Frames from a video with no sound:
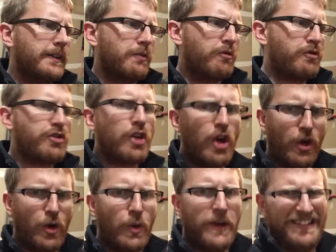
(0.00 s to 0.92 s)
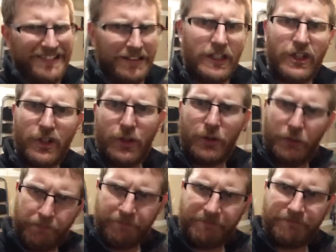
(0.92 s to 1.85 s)
So it's a
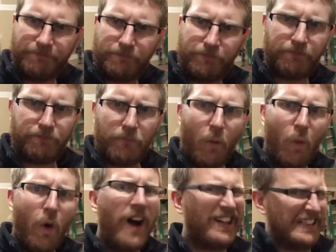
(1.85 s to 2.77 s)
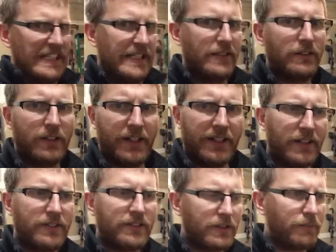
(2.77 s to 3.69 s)
little wonky, I
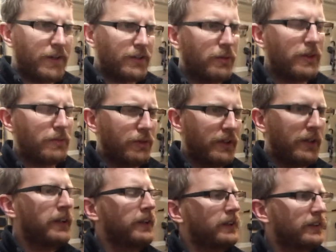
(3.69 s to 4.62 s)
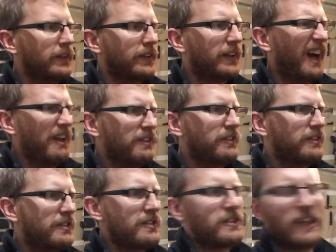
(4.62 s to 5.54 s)
guess is the best way to put it. That
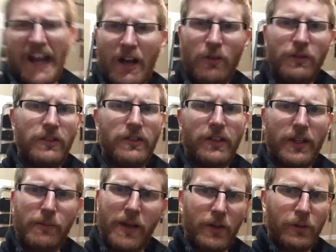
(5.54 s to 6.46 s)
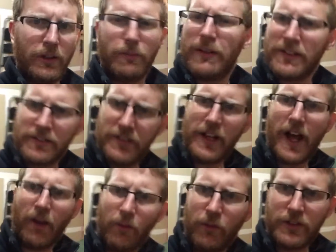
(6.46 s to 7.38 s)
sounds like a bad word, but it's
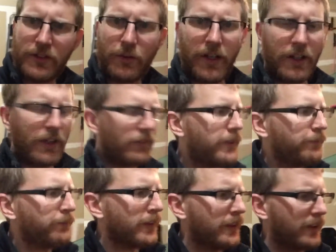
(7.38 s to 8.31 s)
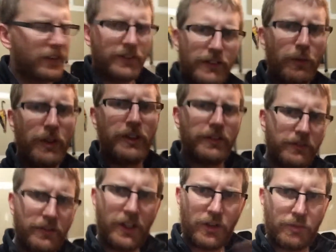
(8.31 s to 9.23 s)
not, which is why I love it. Unless
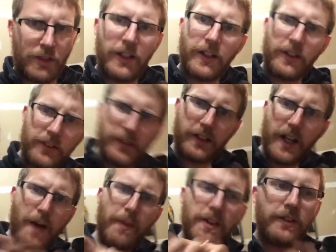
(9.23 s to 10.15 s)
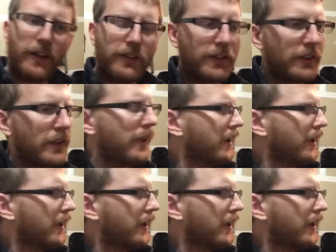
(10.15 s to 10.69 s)
someone tells me it is in the comment section.